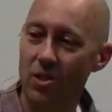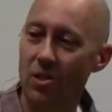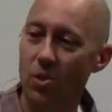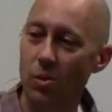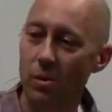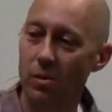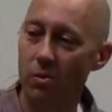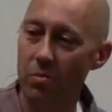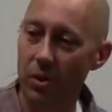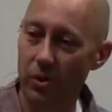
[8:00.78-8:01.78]
told him to
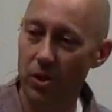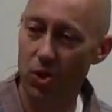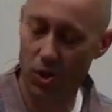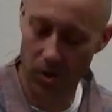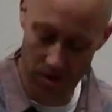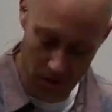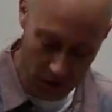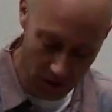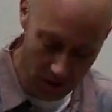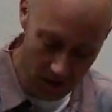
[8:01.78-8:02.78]
rebuild his church.
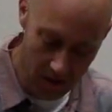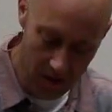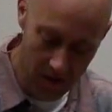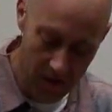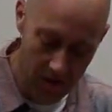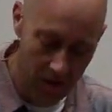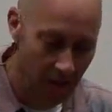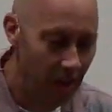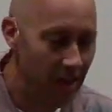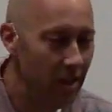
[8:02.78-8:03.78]

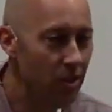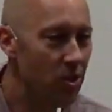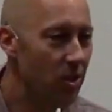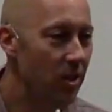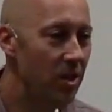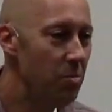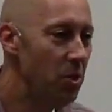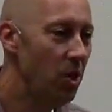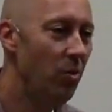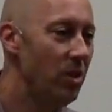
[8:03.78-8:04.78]
And he understood that his
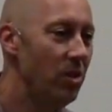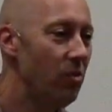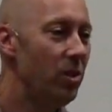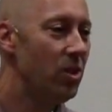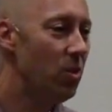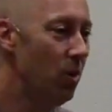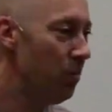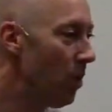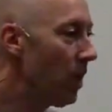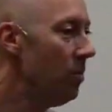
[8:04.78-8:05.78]
mission wasn't to restore
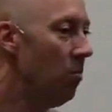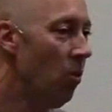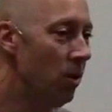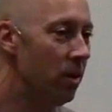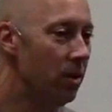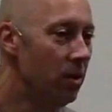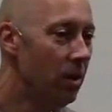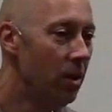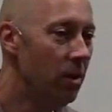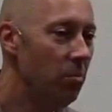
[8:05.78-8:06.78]
brick and mortar,
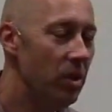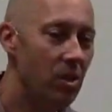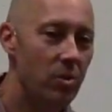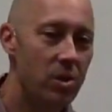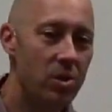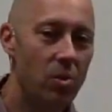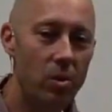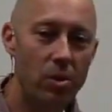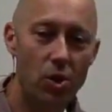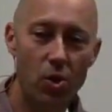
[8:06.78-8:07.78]
but to restore
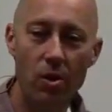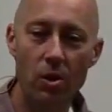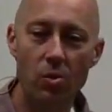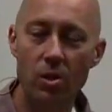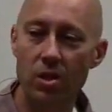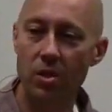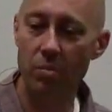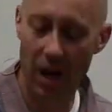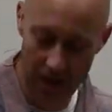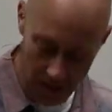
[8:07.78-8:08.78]
the church, which is the
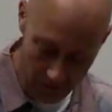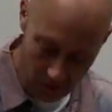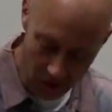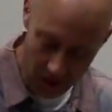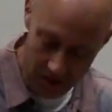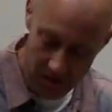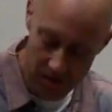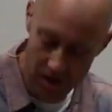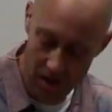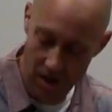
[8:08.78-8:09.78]
body of Christ,
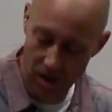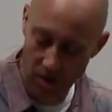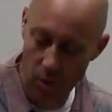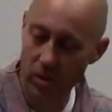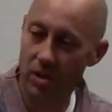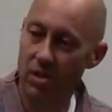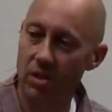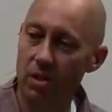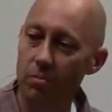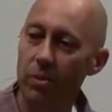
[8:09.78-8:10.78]
toward the
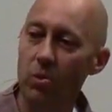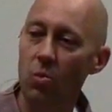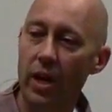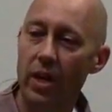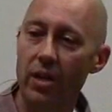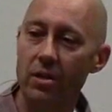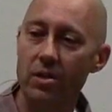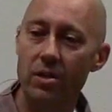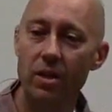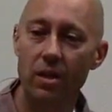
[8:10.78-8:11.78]
simple ways
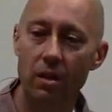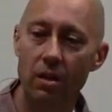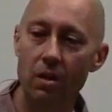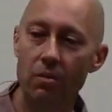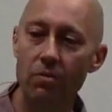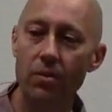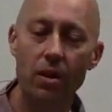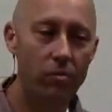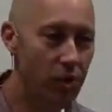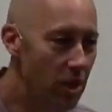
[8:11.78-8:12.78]
and love of
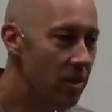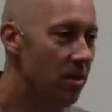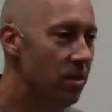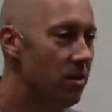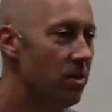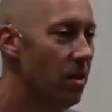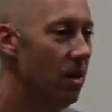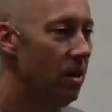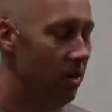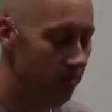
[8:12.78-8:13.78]
Jesus
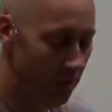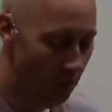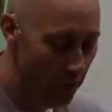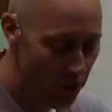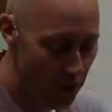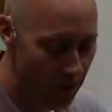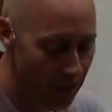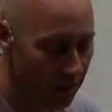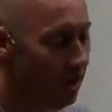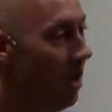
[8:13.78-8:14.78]
from which it had
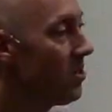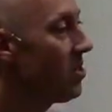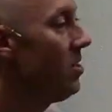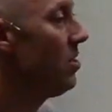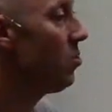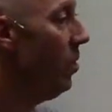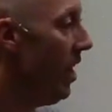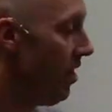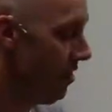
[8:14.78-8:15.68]
lost its way.